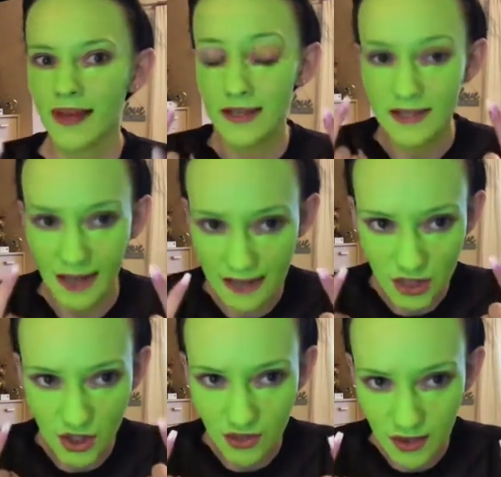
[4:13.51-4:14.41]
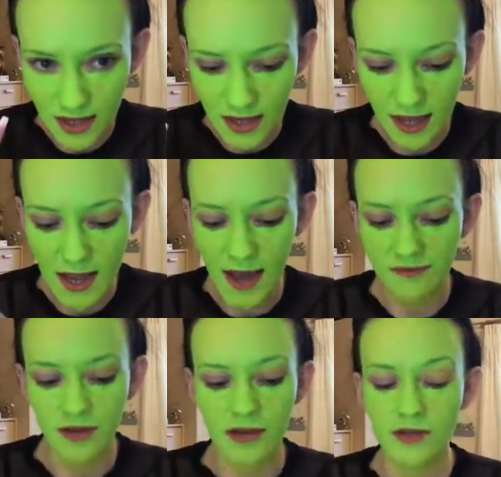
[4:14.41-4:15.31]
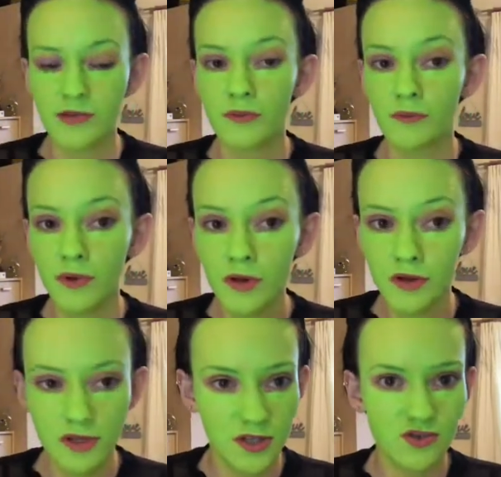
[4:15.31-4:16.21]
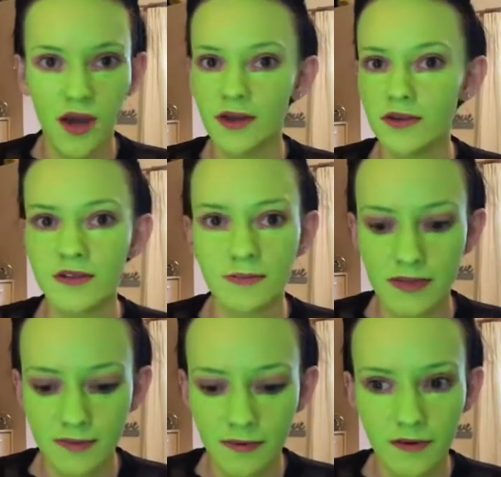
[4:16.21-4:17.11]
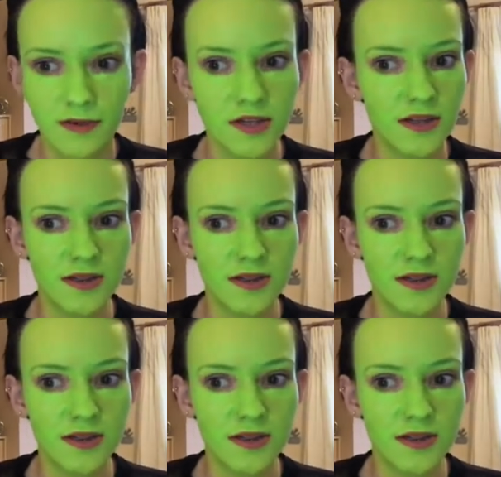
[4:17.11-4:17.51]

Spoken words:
It's dead streaky. I've tried using a brush, tried using my sponge,